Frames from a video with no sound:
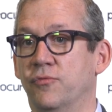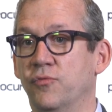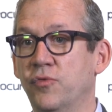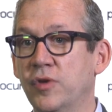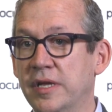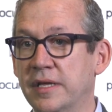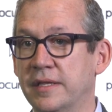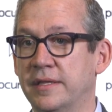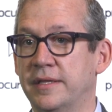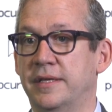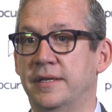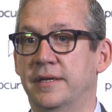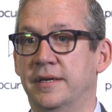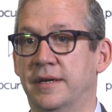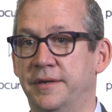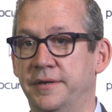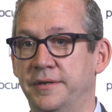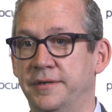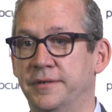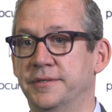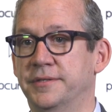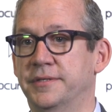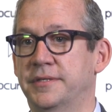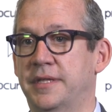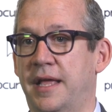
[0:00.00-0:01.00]
really
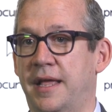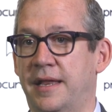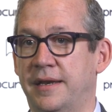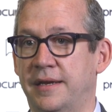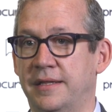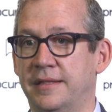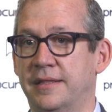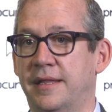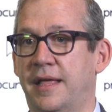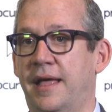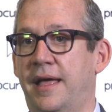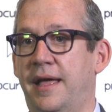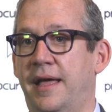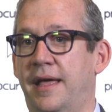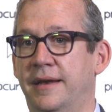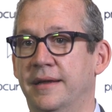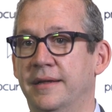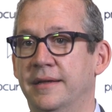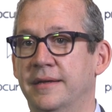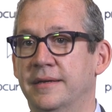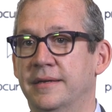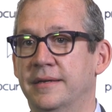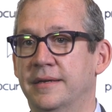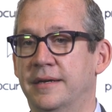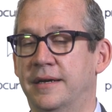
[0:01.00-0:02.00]
understanding that
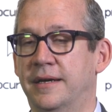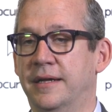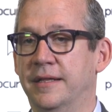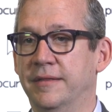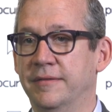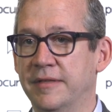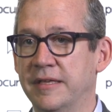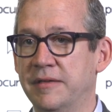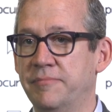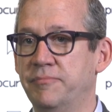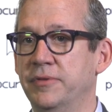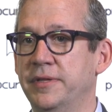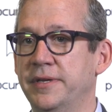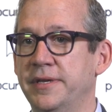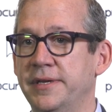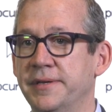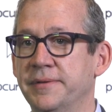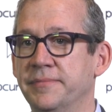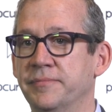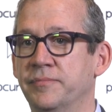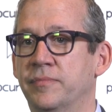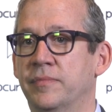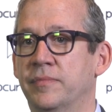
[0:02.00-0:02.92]
deeply,